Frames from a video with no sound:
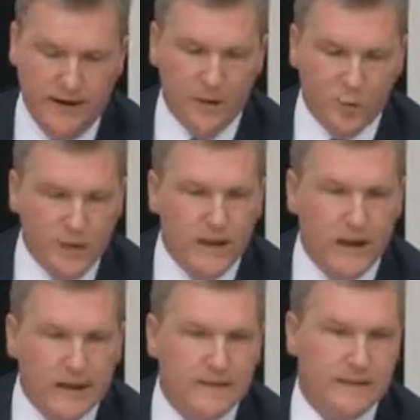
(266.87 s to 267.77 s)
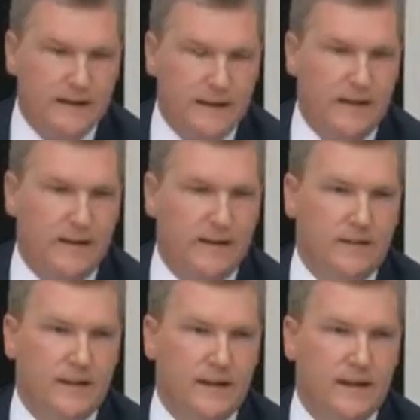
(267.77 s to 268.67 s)
I wouldn't like to see
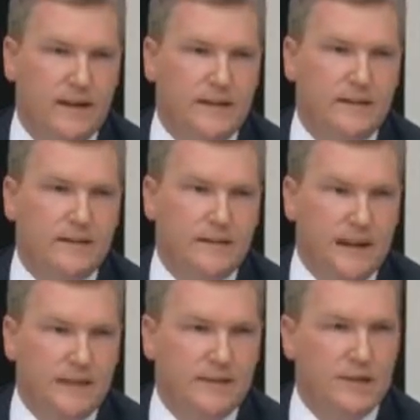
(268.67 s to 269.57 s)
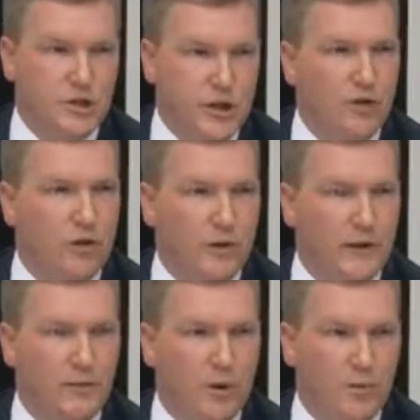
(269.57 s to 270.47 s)
the state's
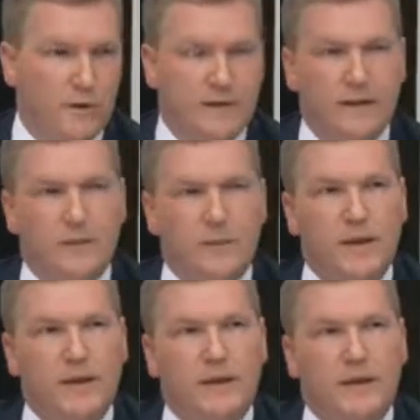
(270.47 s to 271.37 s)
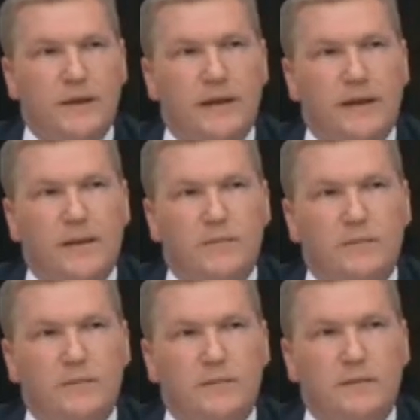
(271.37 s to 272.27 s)
shareholding in permanent TSB
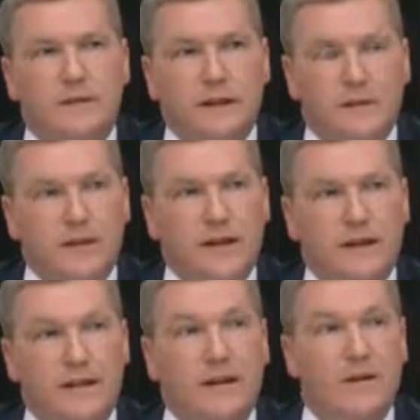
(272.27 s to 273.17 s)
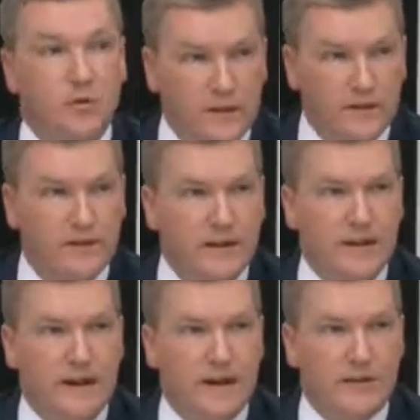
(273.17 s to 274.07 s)
significantly diluted
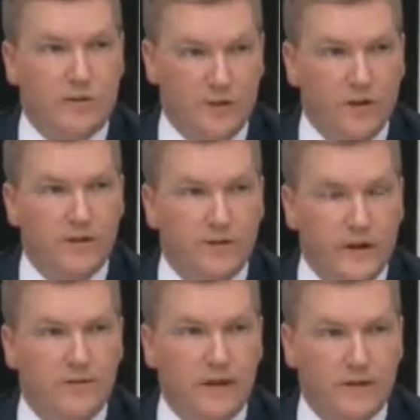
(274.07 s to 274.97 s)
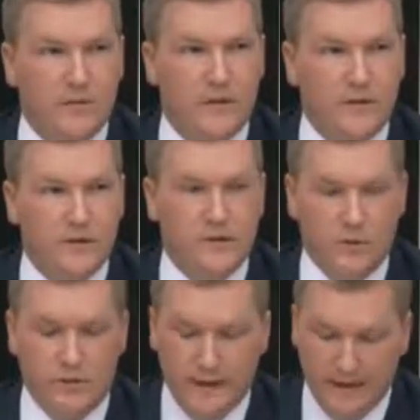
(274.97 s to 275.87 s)
as a result of the investment that you're
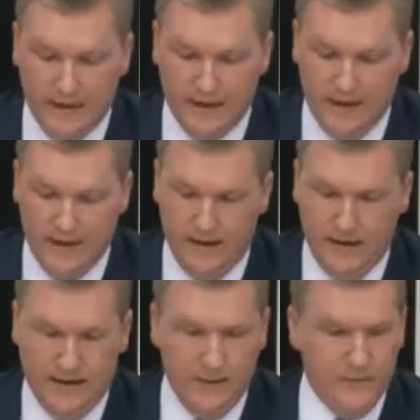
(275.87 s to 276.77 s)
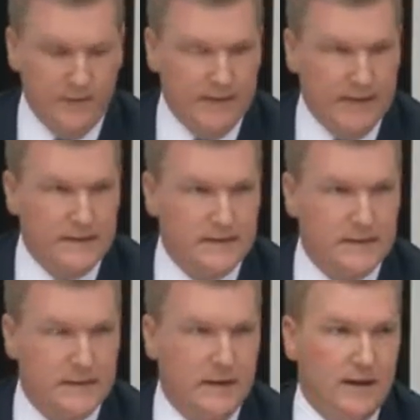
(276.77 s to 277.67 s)
now seeking. The
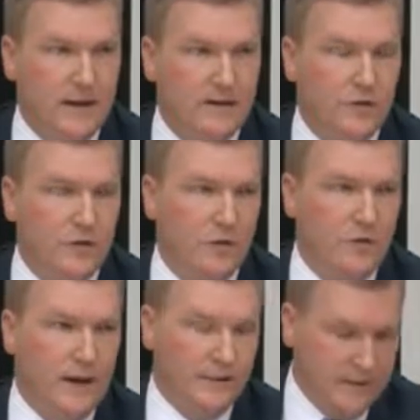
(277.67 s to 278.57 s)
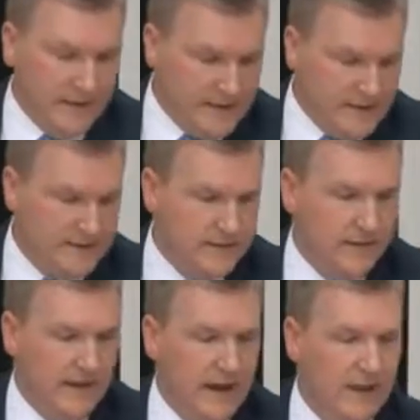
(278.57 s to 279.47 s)
state, as you have stated,
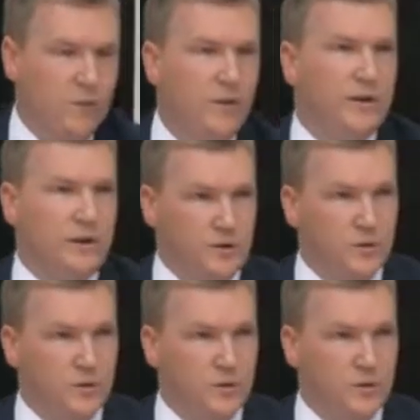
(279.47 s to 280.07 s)
has put in